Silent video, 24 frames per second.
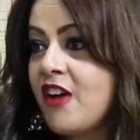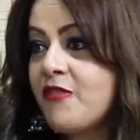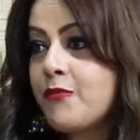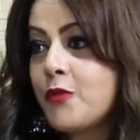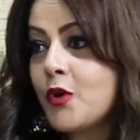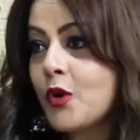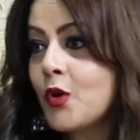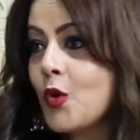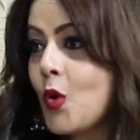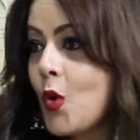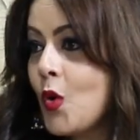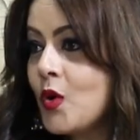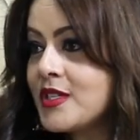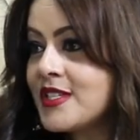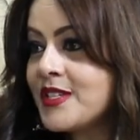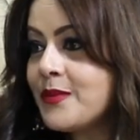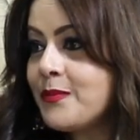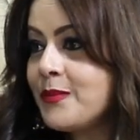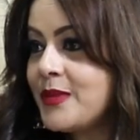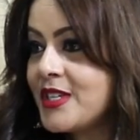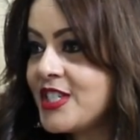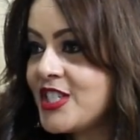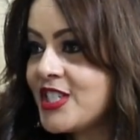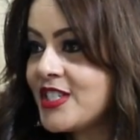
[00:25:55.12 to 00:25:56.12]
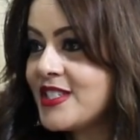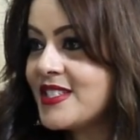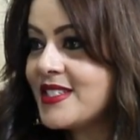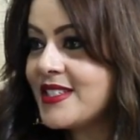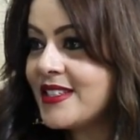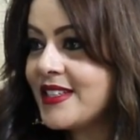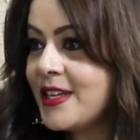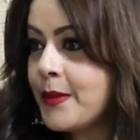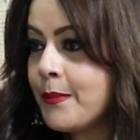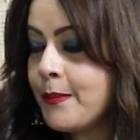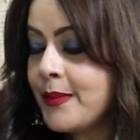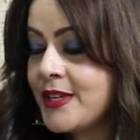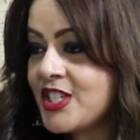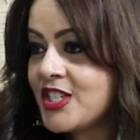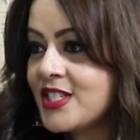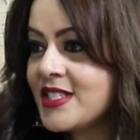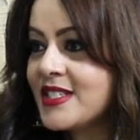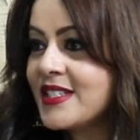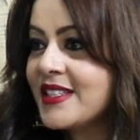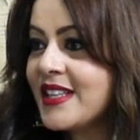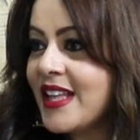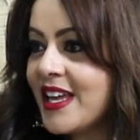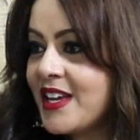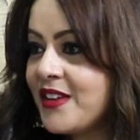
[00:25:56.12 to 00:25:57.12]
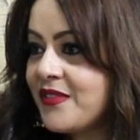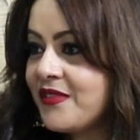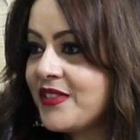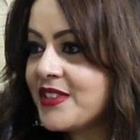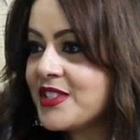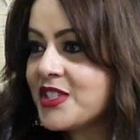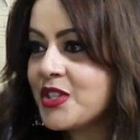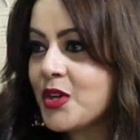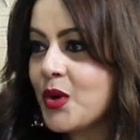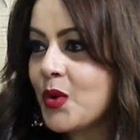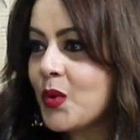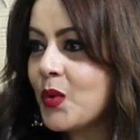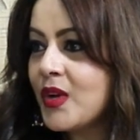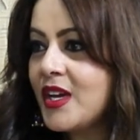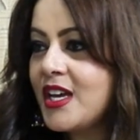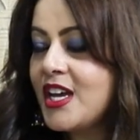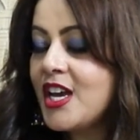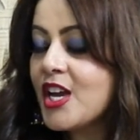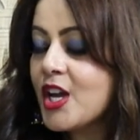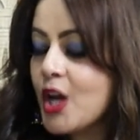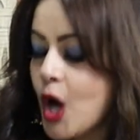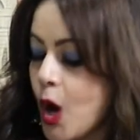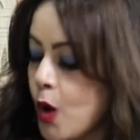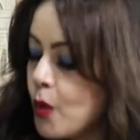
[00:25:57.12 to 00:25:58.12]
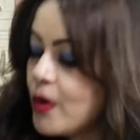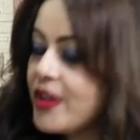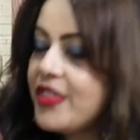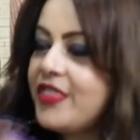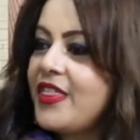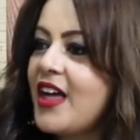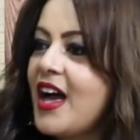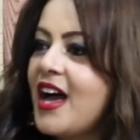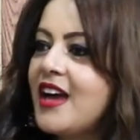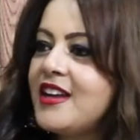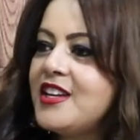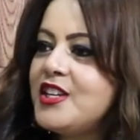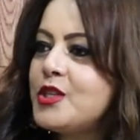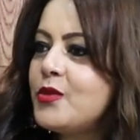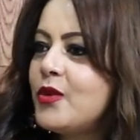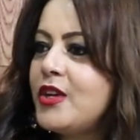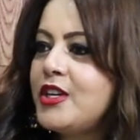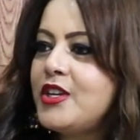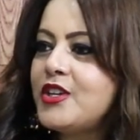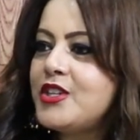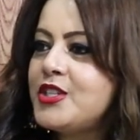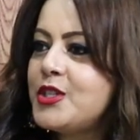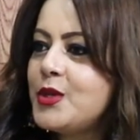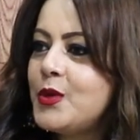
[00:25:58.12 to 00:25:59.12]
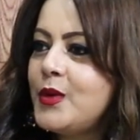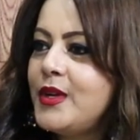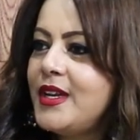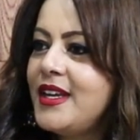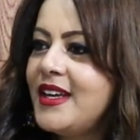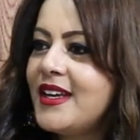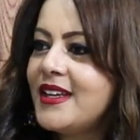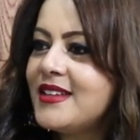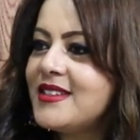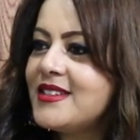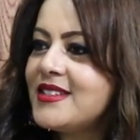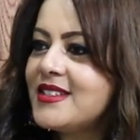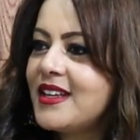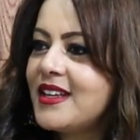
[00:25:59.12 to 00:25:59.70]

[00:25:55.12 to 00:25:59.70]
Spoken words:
have more goals and ambitions in life. So go with that and do what you're doing. And